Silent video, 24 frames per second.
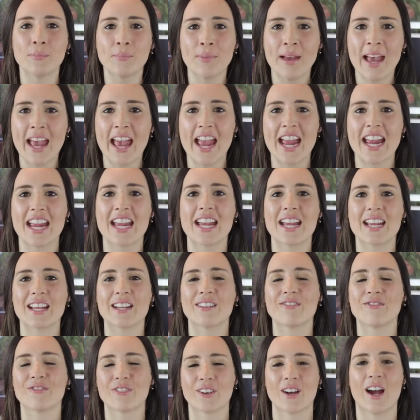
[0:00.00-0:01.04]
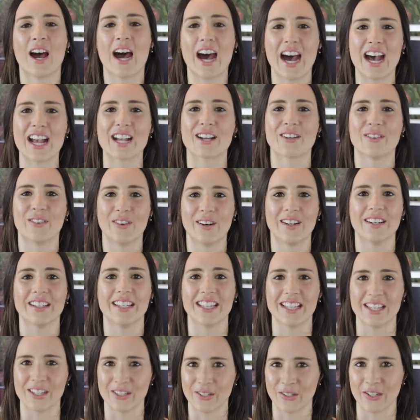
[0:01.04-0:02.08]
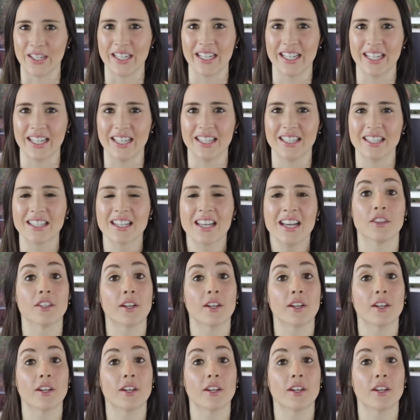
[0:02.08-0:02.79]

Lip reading: paying for high quality ingredients.